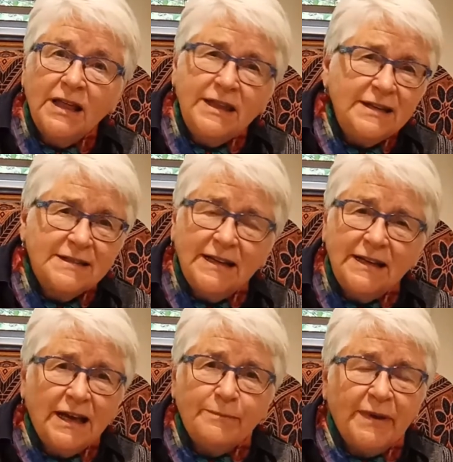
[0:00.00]
Things
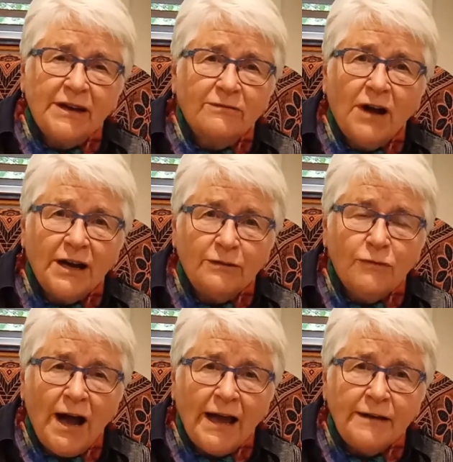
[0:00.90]
didn't get better right
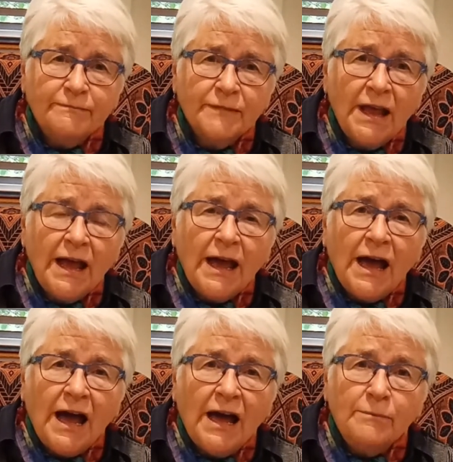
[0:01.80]
away,
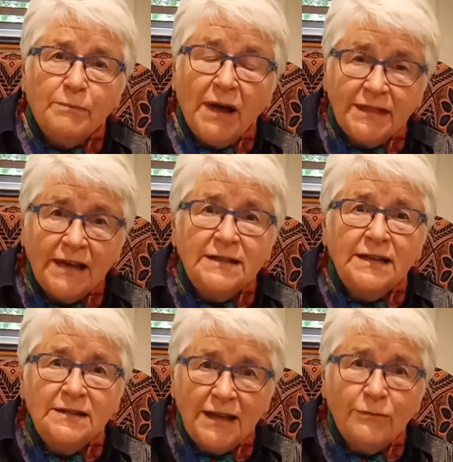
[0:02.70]
but
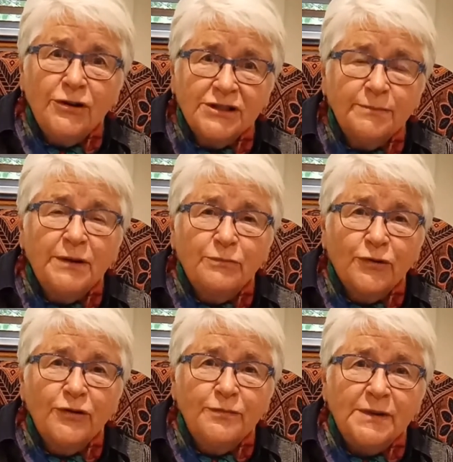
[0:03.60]
there were some
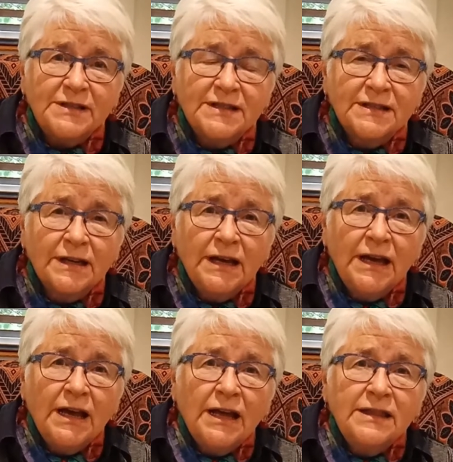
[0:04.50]
improvements.
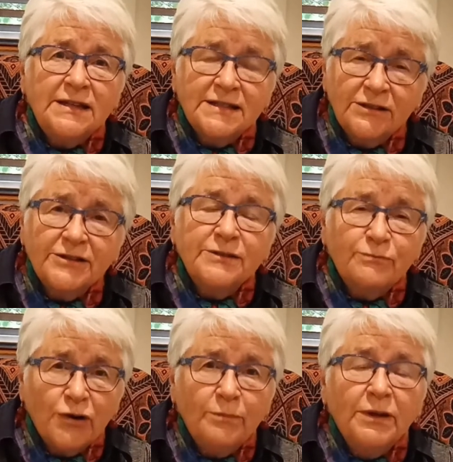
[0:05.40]
There's still some
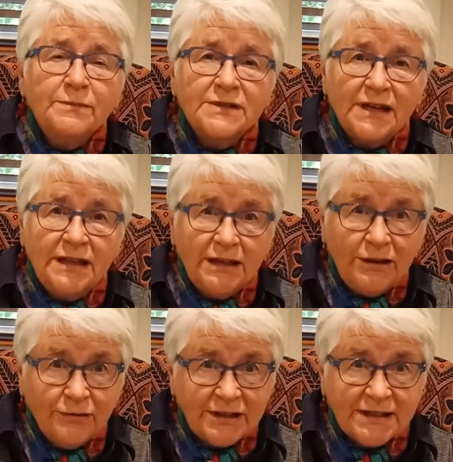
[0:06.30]
problems in the
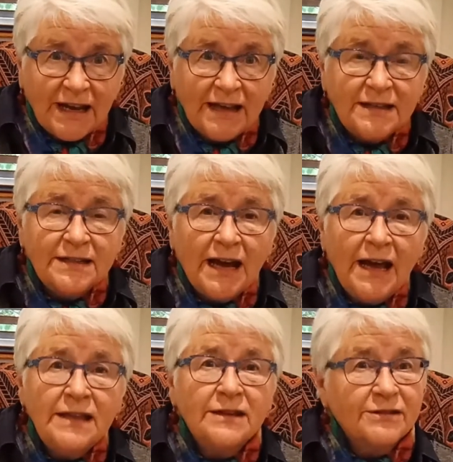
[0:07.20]
USA today.
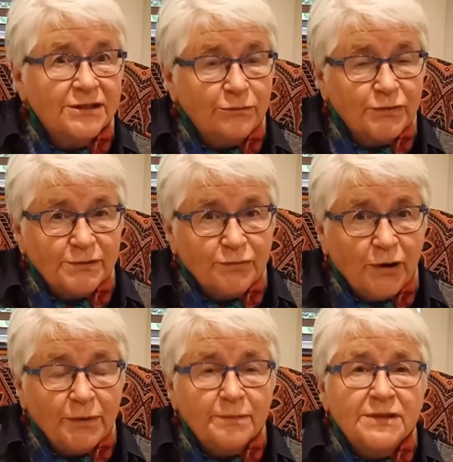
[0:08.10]
There's still some
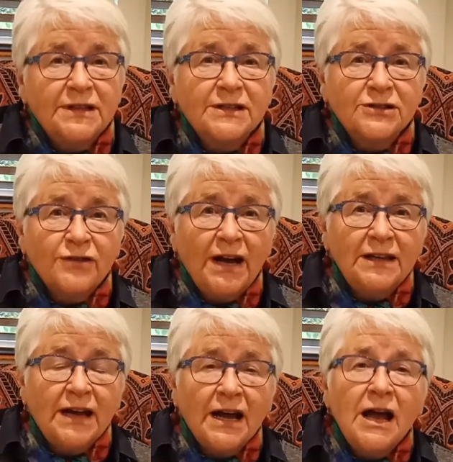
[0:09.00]
problems in
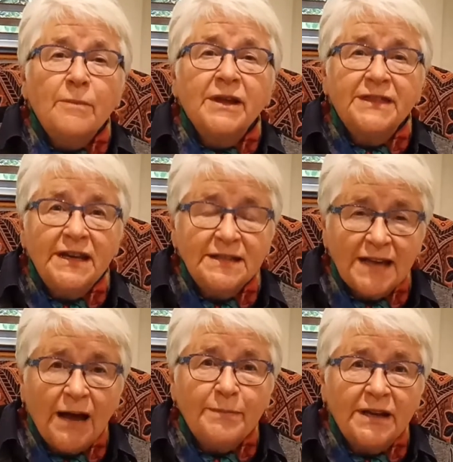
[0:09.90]
Australia, but things
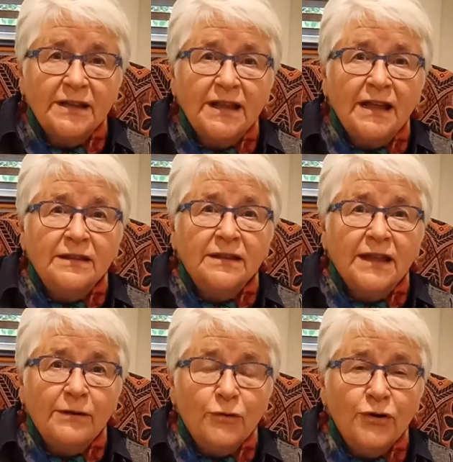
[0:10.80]
are better than they
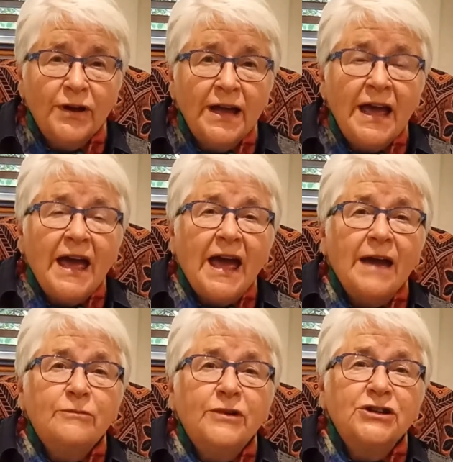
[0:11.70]
were, and
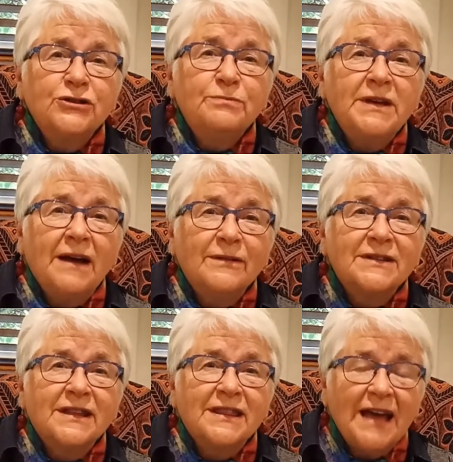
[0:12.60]
we should be able to
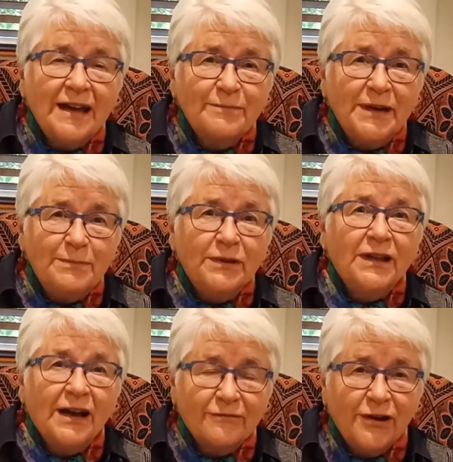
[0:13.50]
thank people
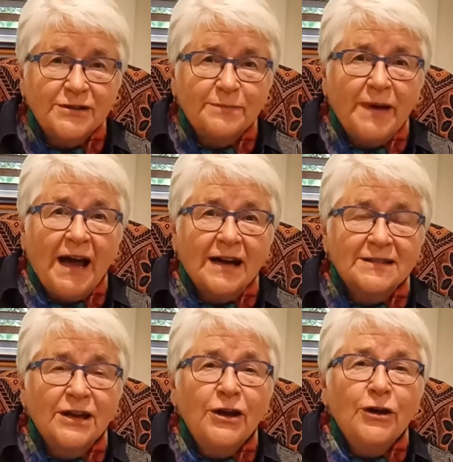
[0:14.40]
like Rosa Parks,
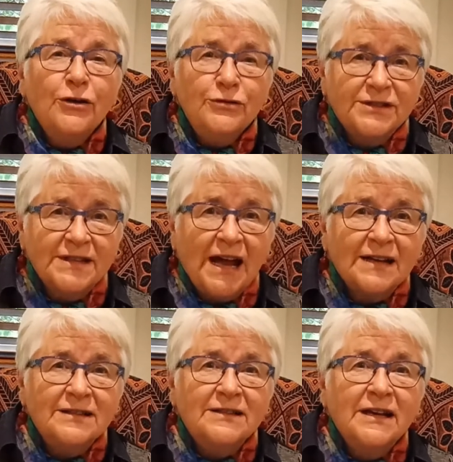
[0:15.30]
who
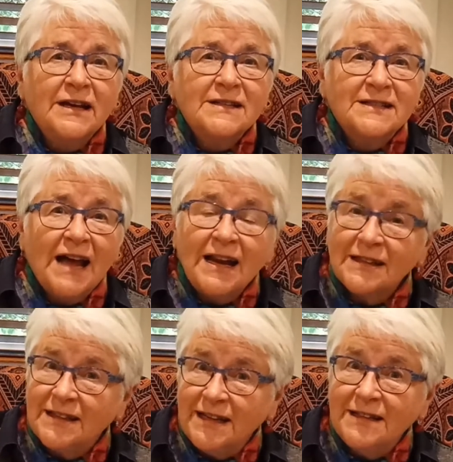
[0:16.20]
started
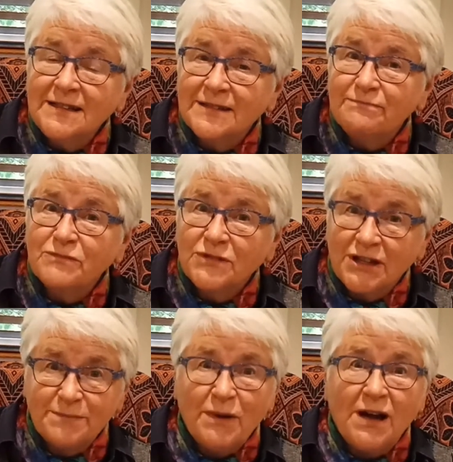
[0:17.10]
things just
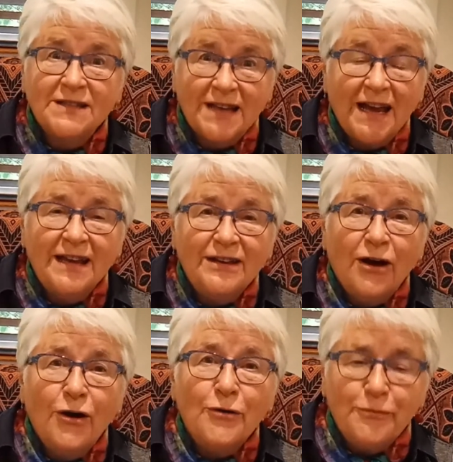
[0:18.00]
by saying
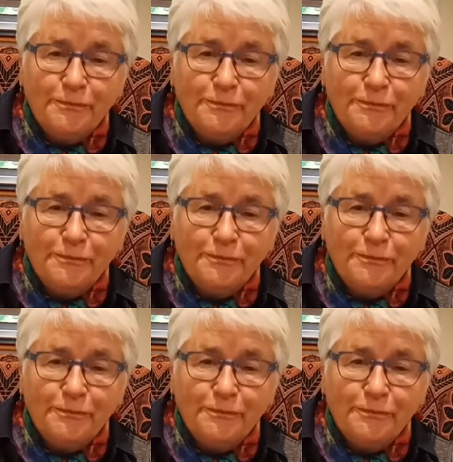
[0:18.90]
no.